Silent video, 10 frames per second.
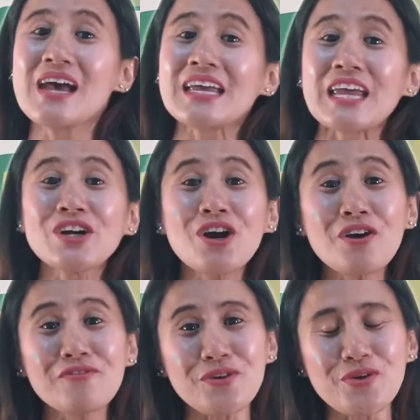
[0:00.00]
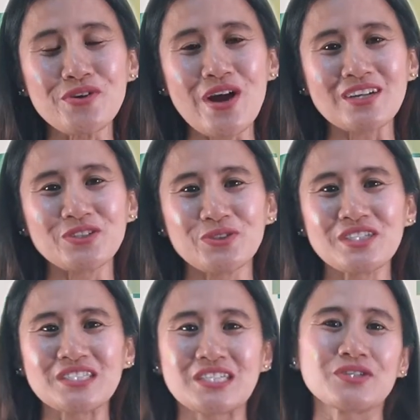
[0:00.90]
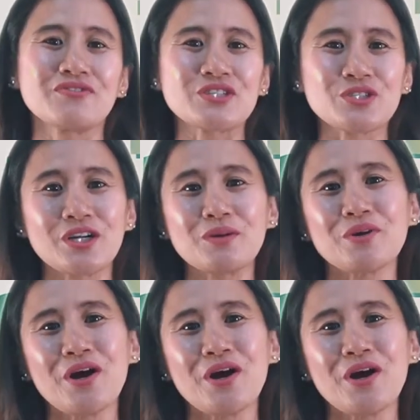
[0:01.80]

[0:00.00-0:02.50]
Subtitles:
Here are a few characteristics of a startup